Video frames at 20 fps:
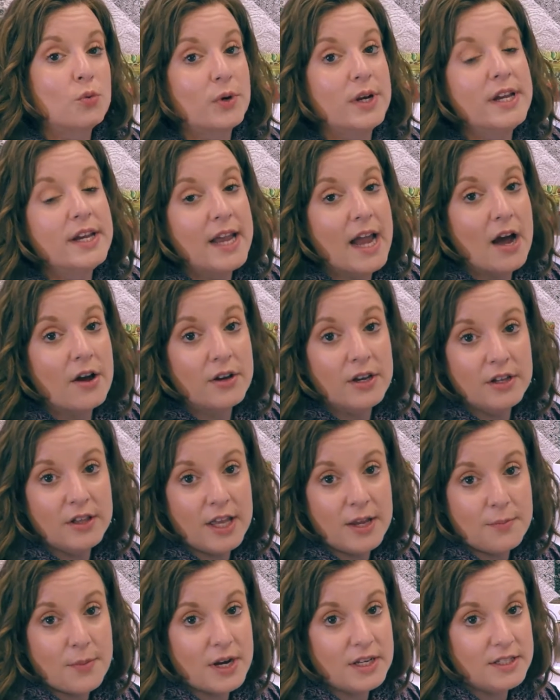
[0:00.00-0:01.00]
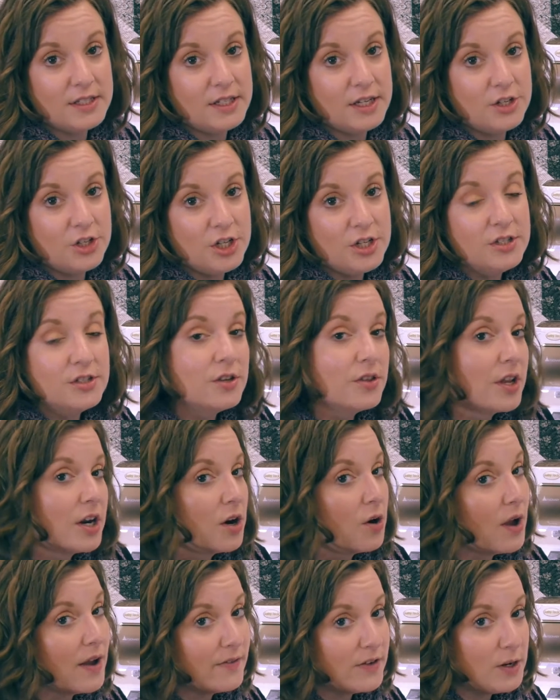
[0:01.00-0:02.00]
recalculate my stitches so that I
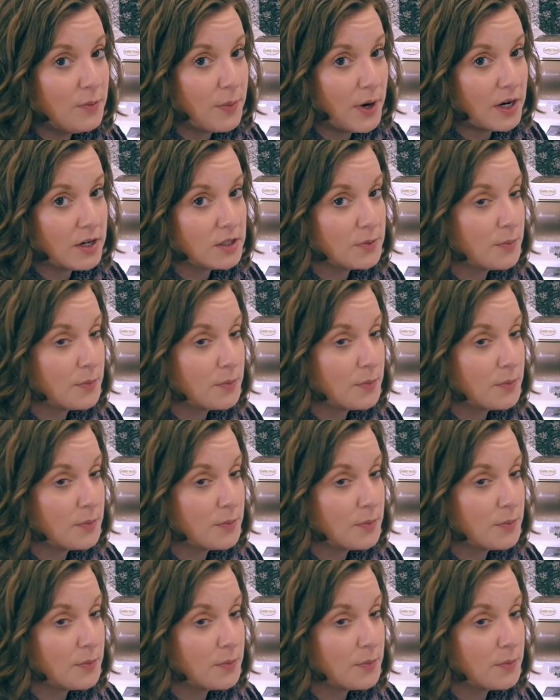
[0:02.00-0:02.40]
don't have any bare